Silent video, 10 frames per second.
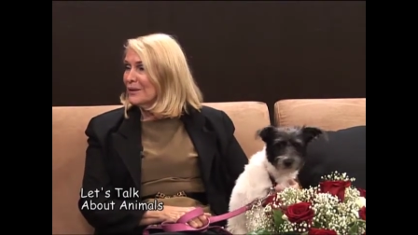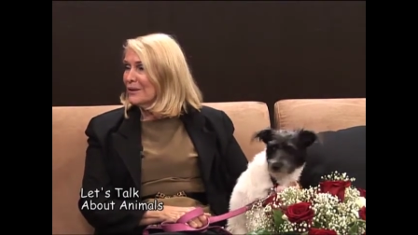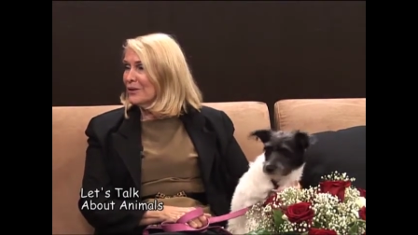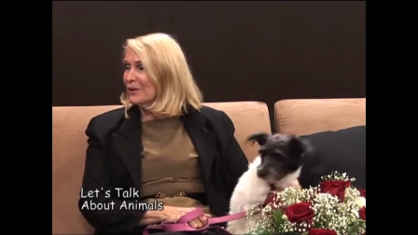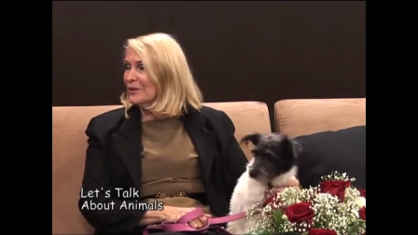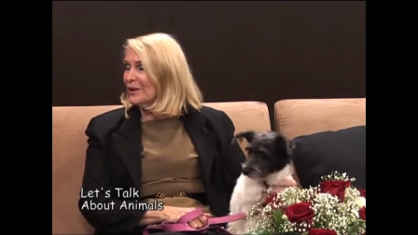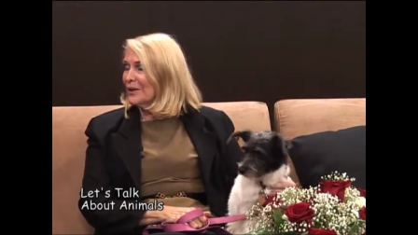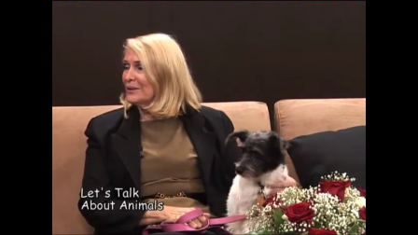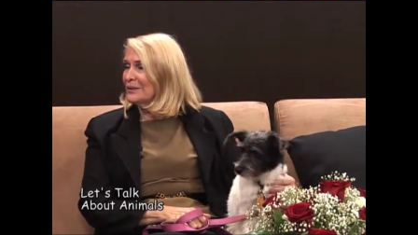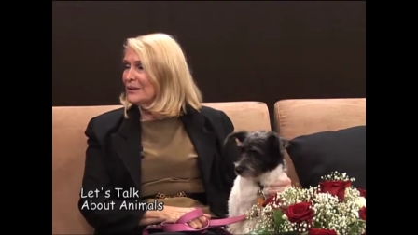or uh,
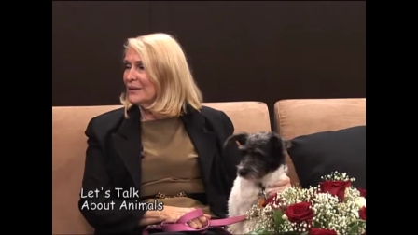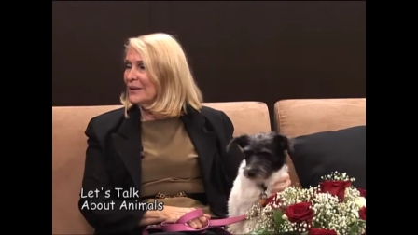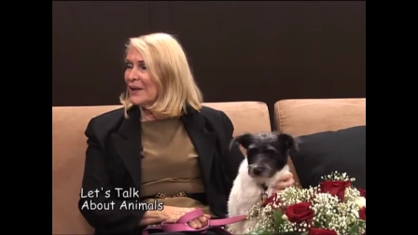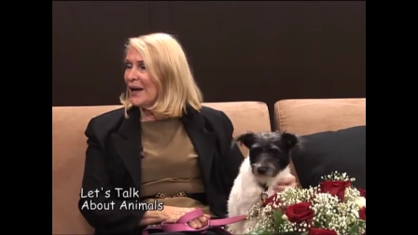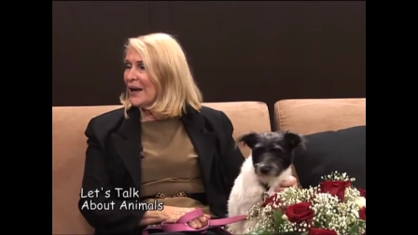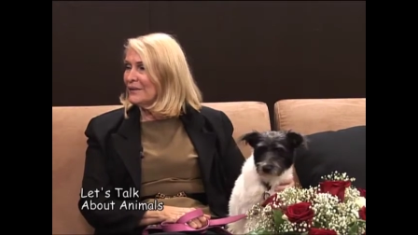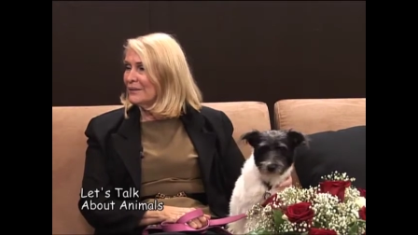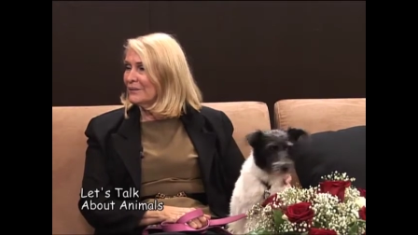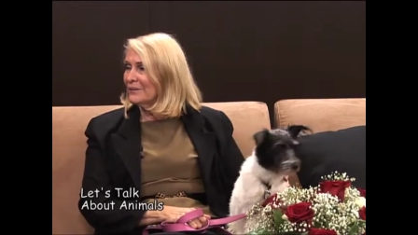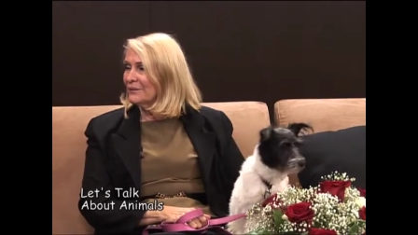uh, a cat.
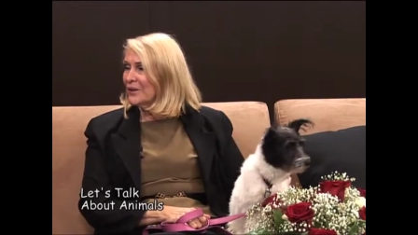Or be a